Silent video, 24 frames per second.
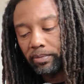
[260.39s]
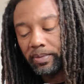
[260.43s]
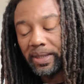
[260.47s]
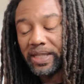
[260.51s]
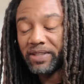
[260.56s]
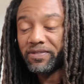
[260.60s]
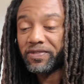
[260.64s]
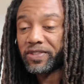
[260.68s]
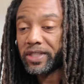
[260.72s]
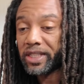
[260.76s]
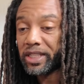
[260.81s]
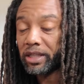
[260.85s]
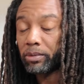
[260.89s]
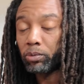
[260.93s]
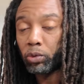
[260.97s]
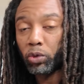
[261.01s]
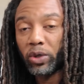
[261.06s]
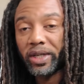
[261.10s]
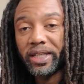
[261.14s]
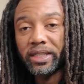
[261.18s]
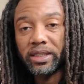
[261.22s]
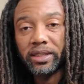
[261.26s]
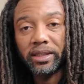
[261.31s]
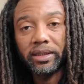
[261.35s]
if for some
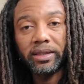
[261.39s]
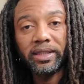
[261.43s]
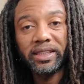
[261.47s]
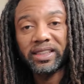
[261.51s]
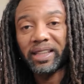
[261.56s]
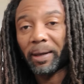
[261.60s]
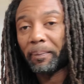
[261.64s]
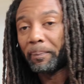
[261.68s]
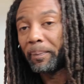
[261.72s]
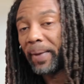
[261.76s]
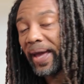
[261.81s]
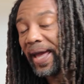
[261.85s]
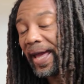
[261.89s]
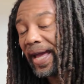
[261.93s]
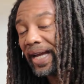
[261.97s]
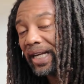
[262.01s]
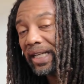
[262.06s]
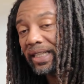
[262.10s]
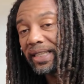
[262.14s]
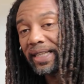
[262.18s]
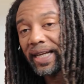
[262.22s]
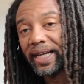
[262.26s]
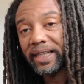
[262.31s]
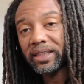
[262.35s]
reason it's a bad
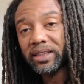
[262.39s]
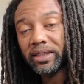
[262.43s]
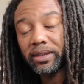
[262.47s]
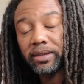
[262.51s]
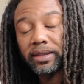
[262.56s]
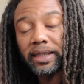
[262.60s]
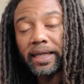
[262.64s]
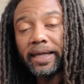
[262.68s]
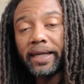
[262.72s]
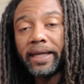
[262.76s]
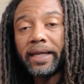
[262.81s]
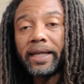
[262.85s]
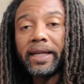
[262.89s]
connection,